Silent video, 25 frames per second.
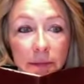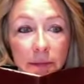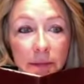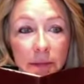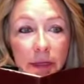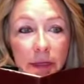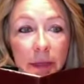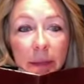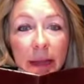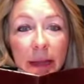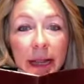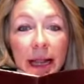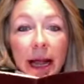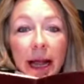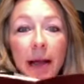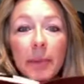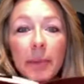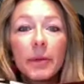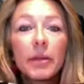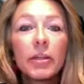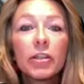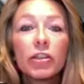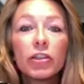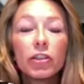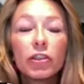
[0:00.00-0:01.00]
It might
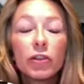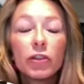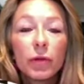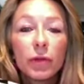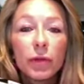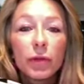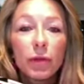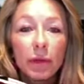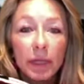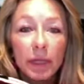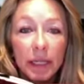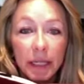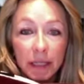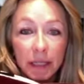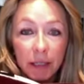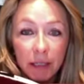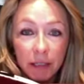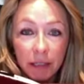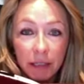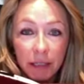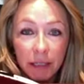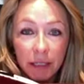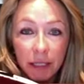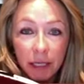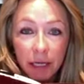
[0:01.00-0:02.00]
happen in two or three
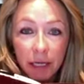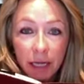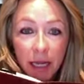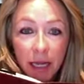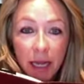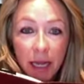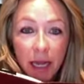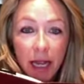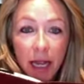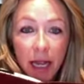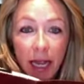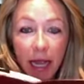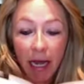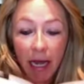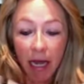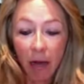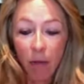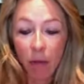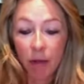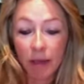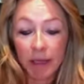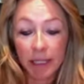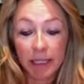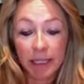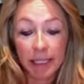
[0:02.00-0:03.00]
years. And I
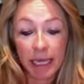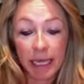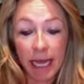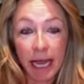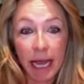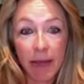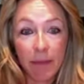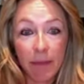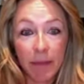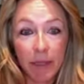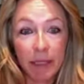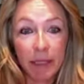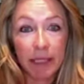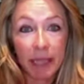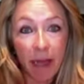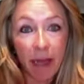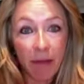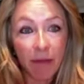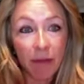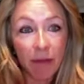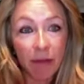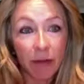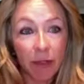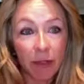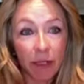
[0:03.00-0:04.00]
want this to happen
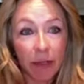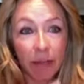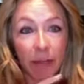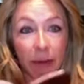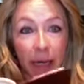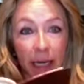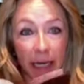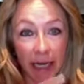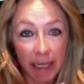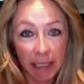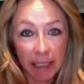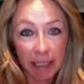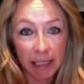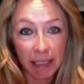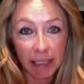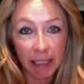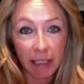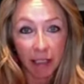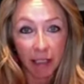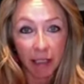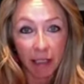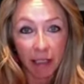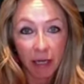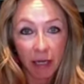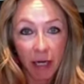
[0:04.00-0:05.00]
definitely by next
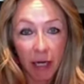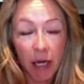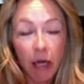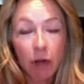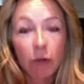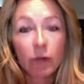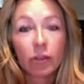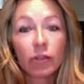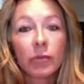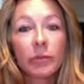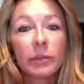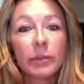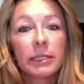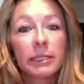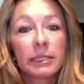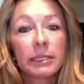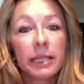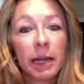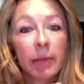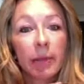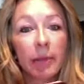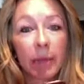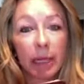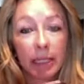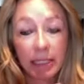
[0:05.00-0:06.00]
year which means
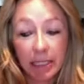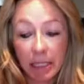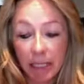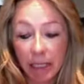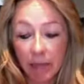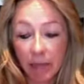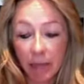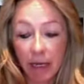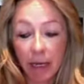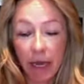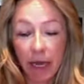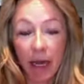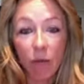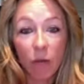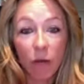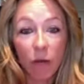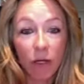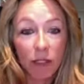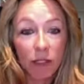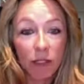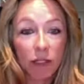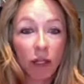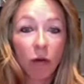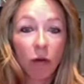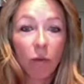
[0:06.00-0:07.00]
that my team and I want
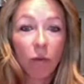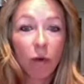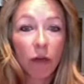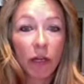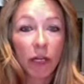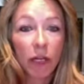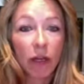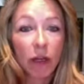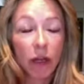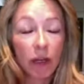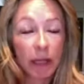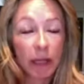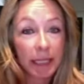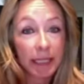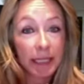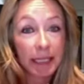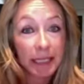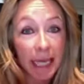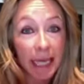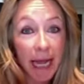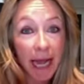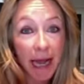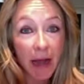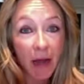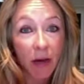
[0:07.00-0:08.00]
to start working on
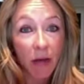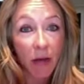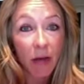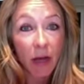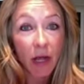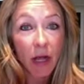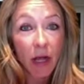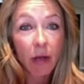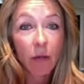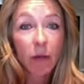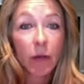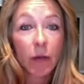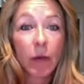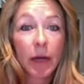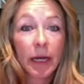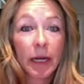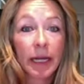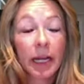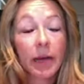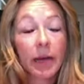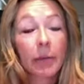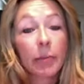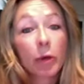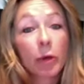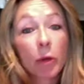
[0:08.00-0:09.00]
this now. We want to
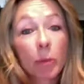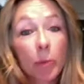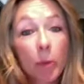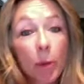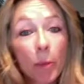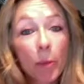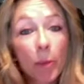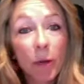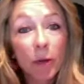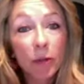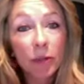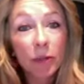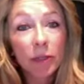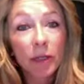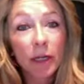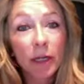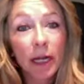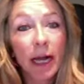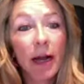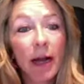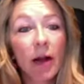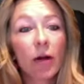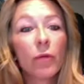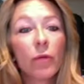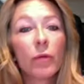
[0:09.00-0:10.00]
get a book proposal
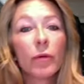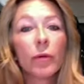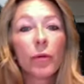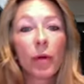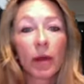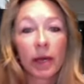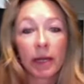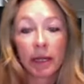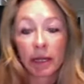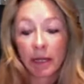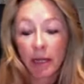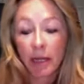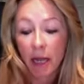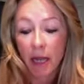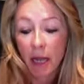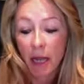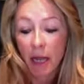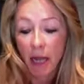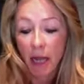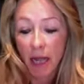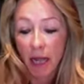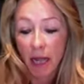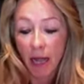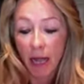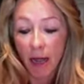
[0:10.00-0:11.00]
out. We want to,
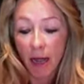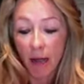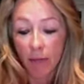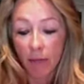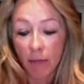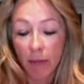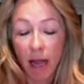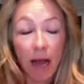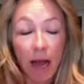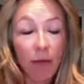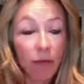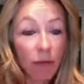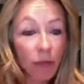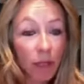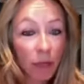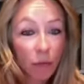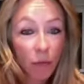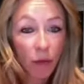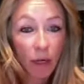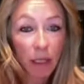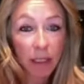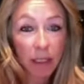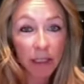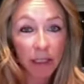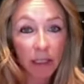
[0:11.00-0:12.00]
um, I really
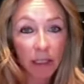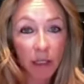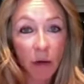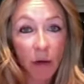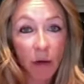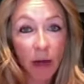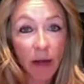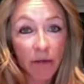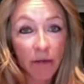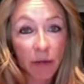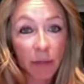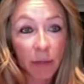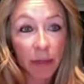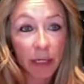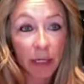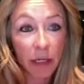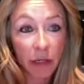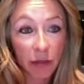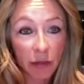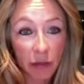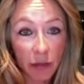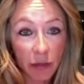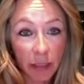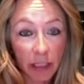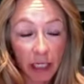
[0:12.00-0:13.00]
want to go after being a New
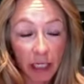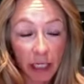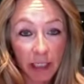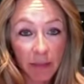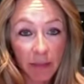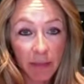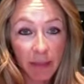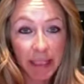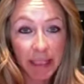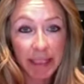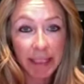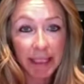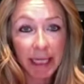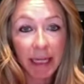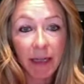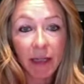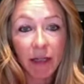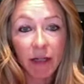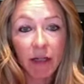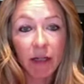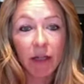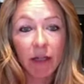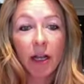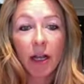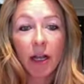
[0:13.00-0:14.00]
York Times
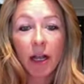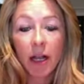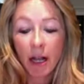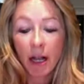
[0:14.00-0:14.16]
bestseller.